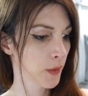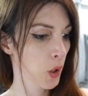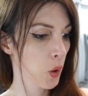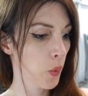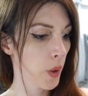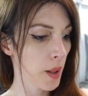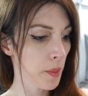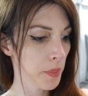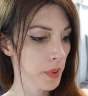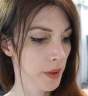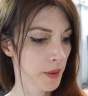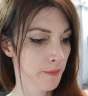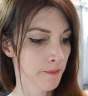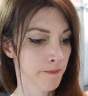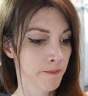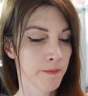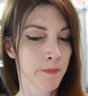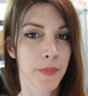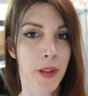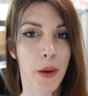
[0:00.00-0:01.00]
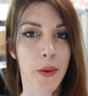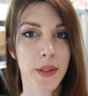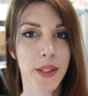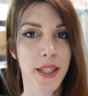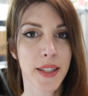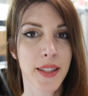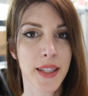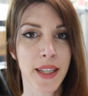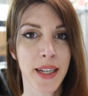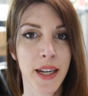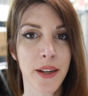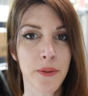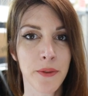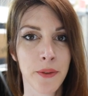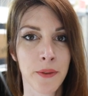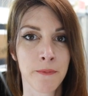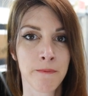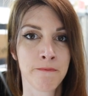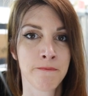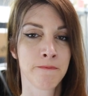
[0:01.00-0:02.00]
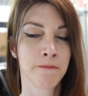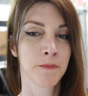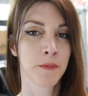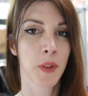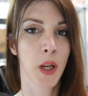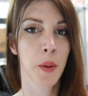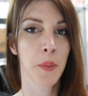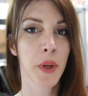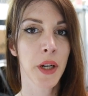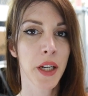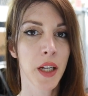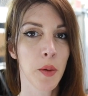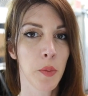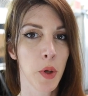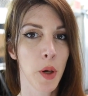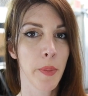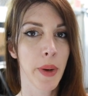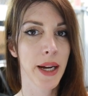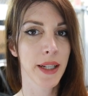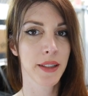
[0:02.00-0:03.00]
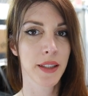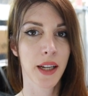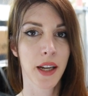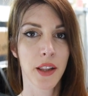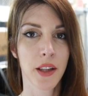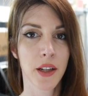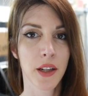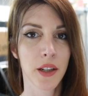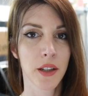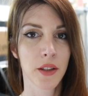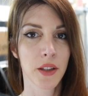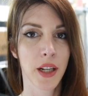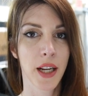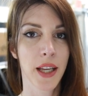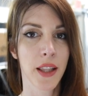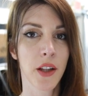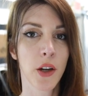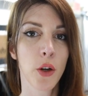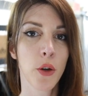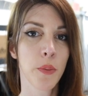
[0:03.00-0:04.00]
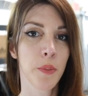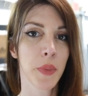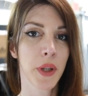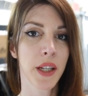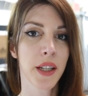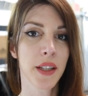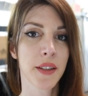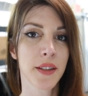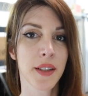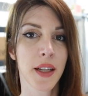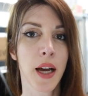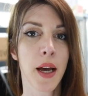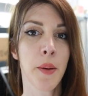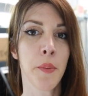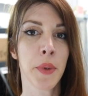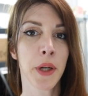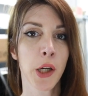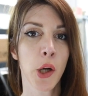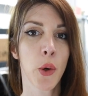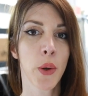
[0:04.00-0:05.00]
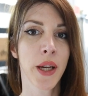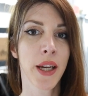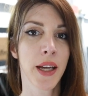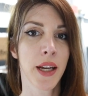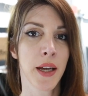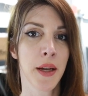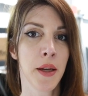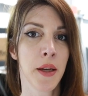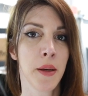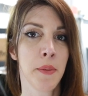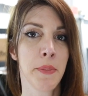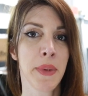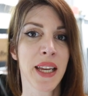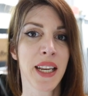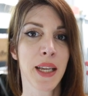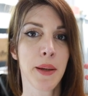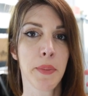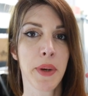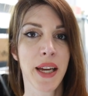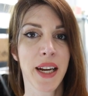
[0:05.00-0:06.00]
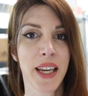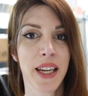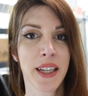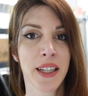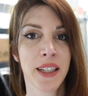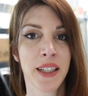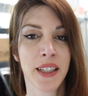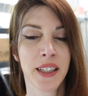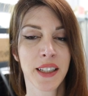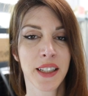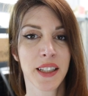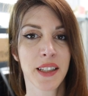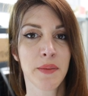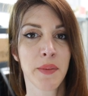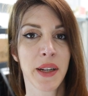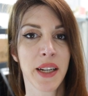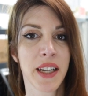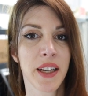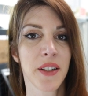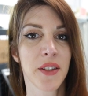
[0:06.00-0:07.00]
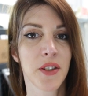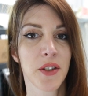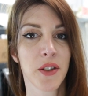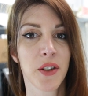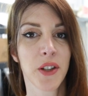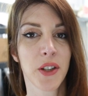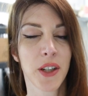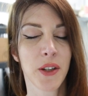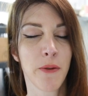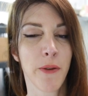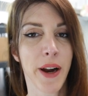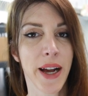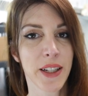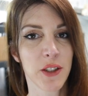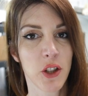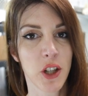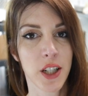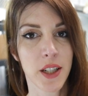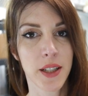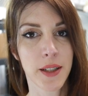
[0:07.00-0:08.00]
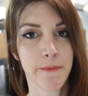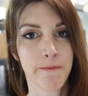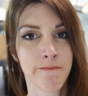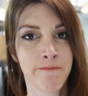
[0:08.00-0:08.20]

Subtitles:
Well, that was easy enough. I'm not gonna put it back together today though, because I'm gonna go get a mani-pedi. Because my nails are looking ratchet.